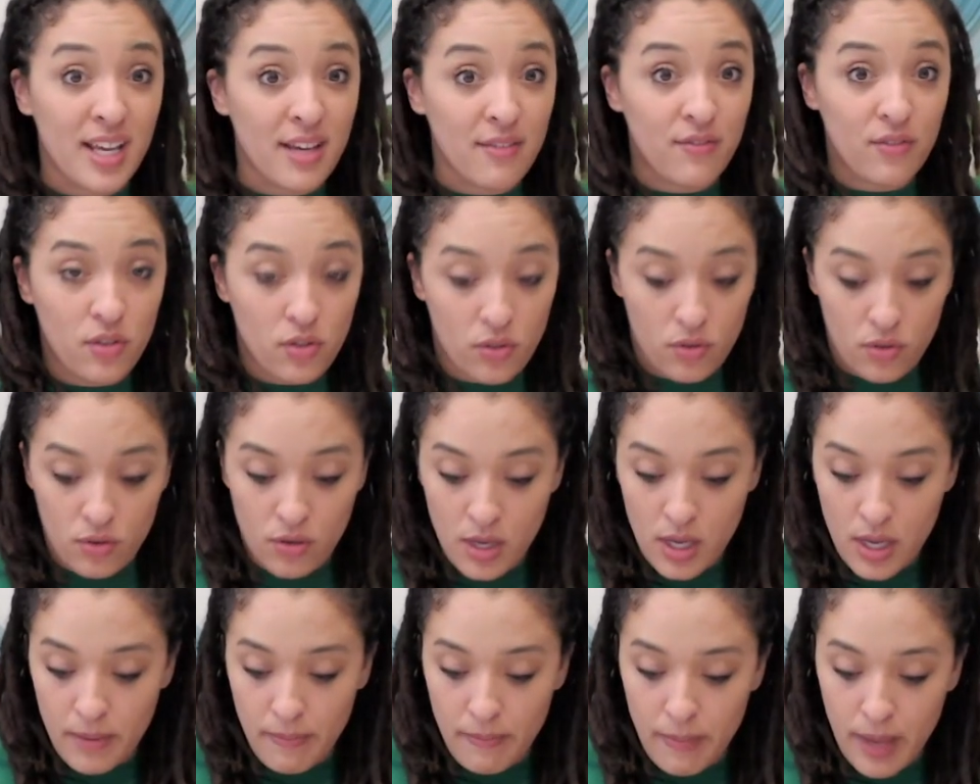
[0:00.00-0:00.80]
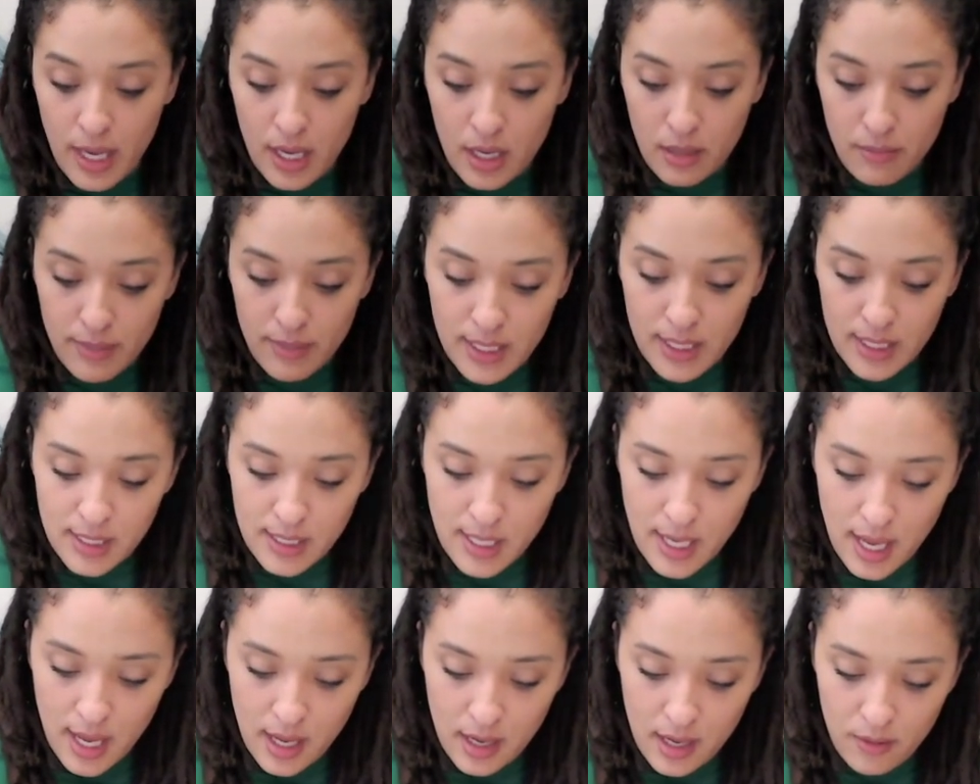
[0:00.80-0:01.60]
If you make a
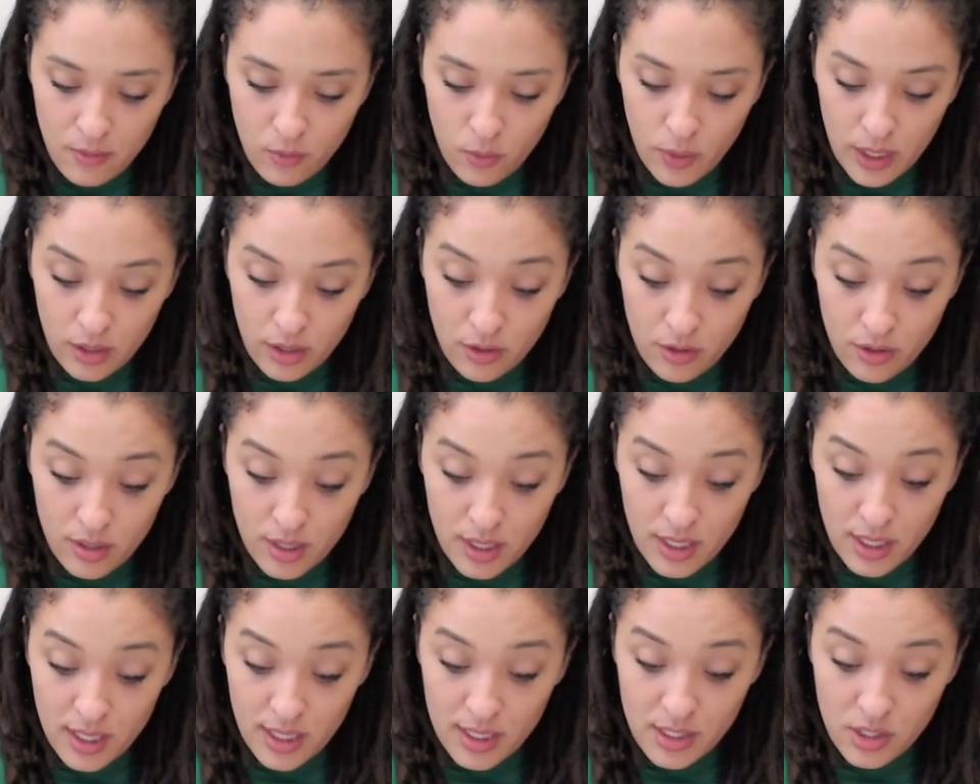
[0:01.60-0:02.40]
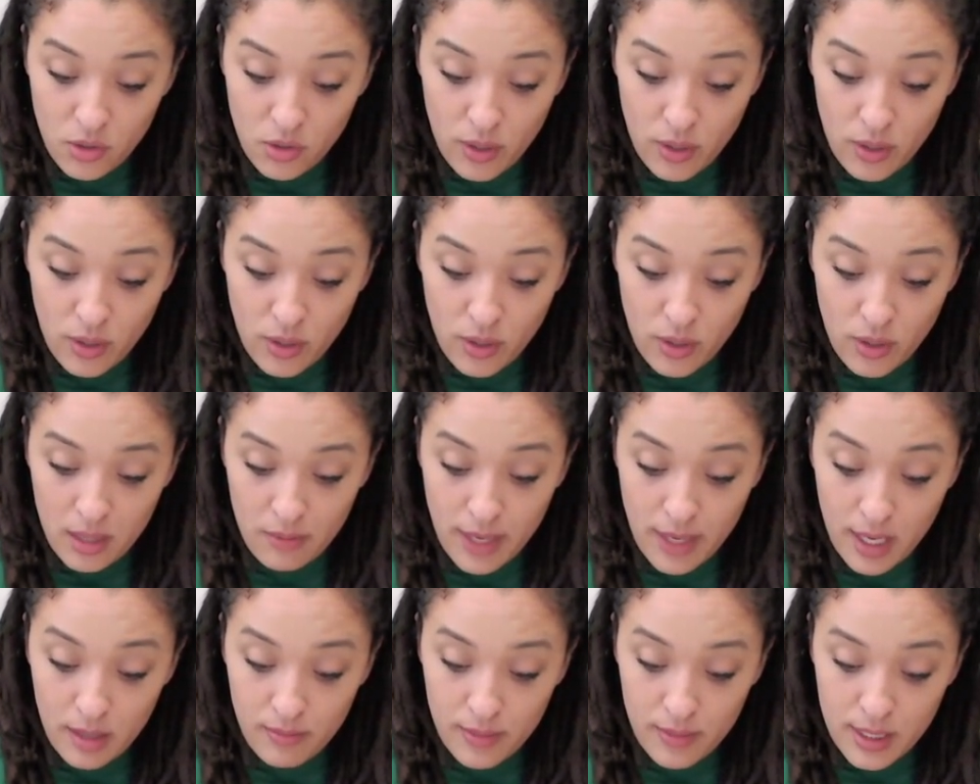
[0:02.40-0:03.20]
mistake, we learn that it's okay to
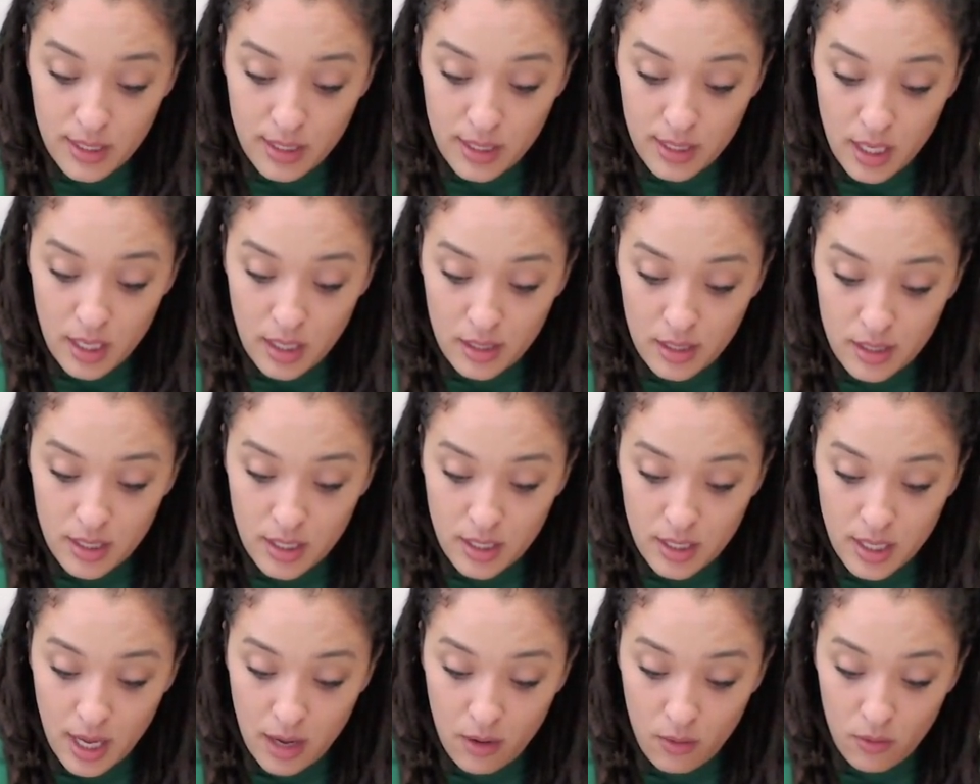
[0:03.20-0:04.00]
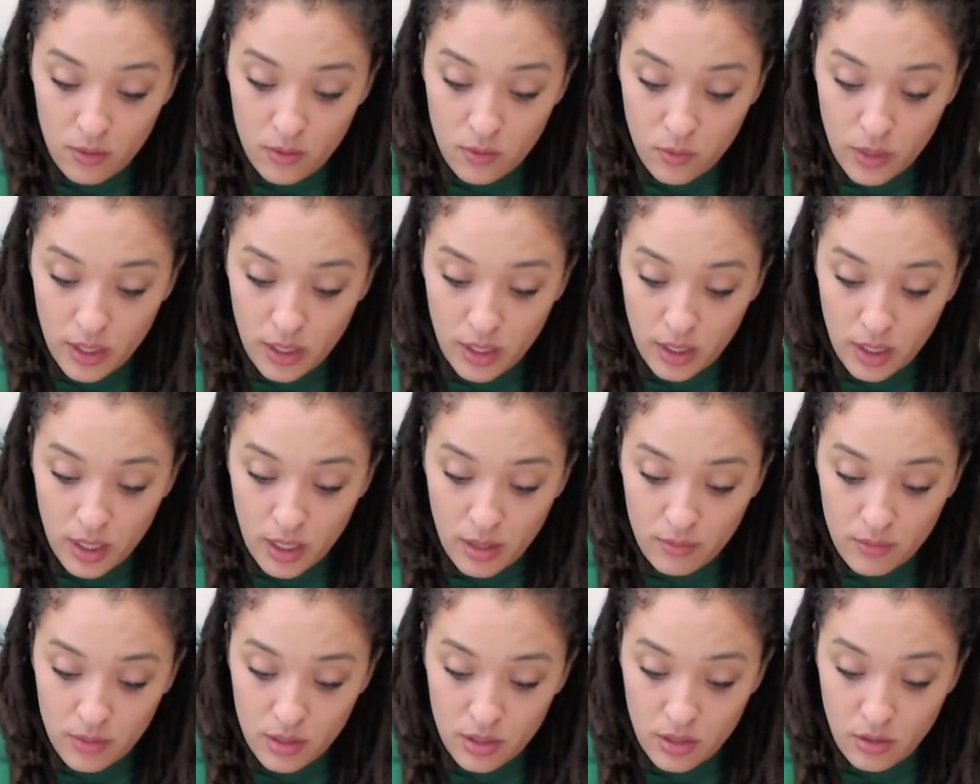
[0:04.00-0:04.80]
make mistakes today when it
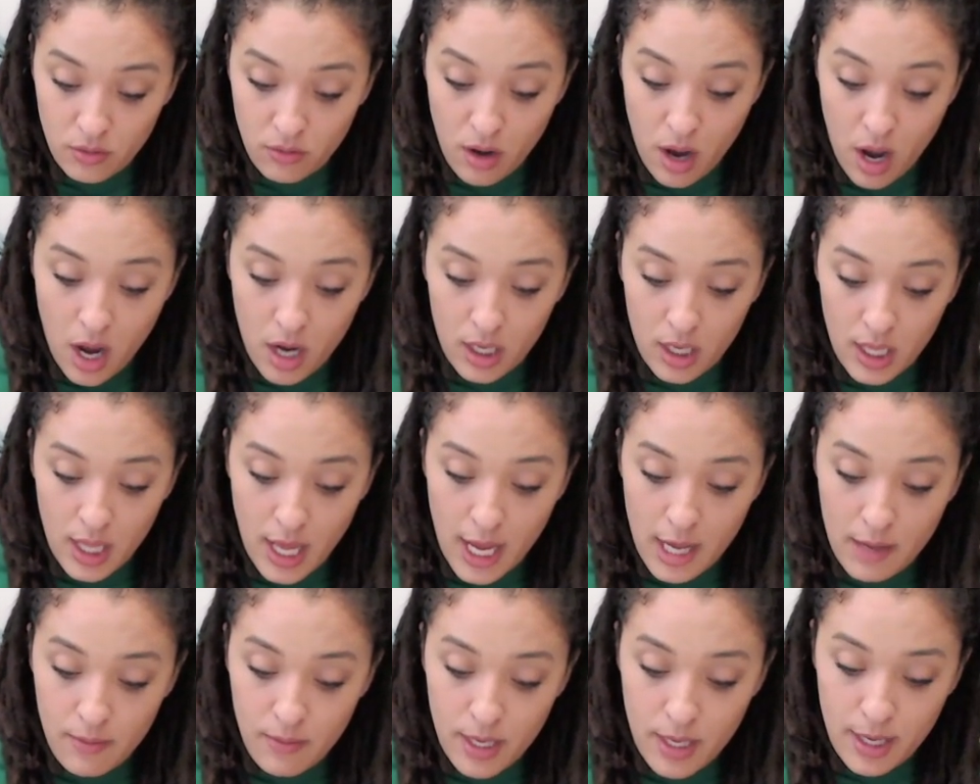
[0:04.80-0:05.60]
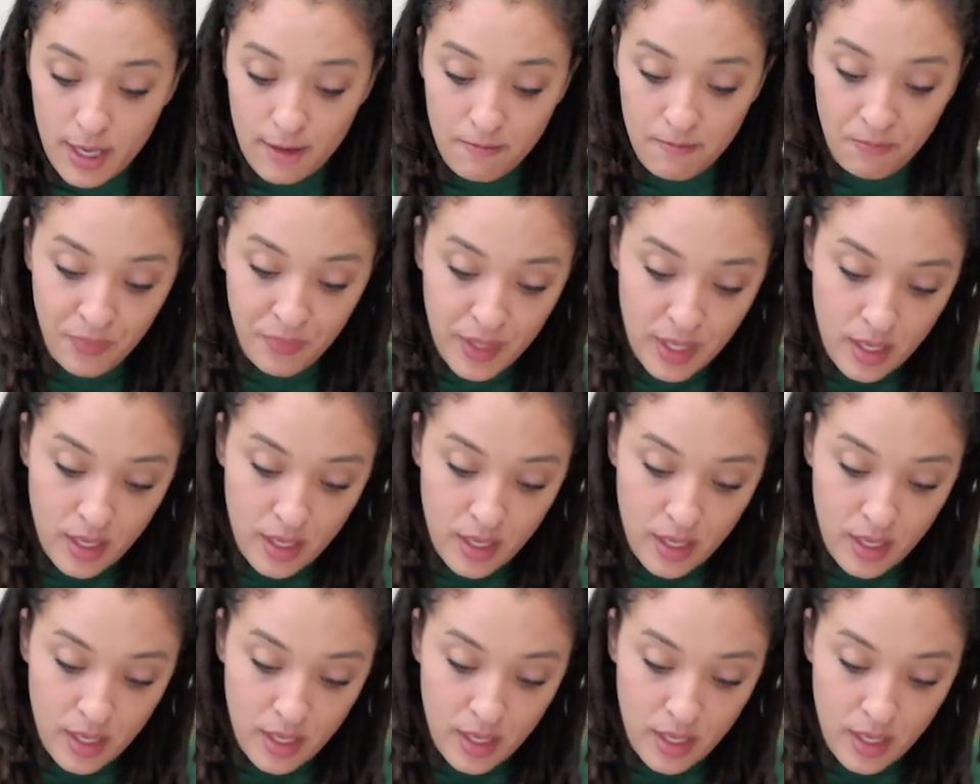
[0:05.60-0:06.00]
comes to rock climbing.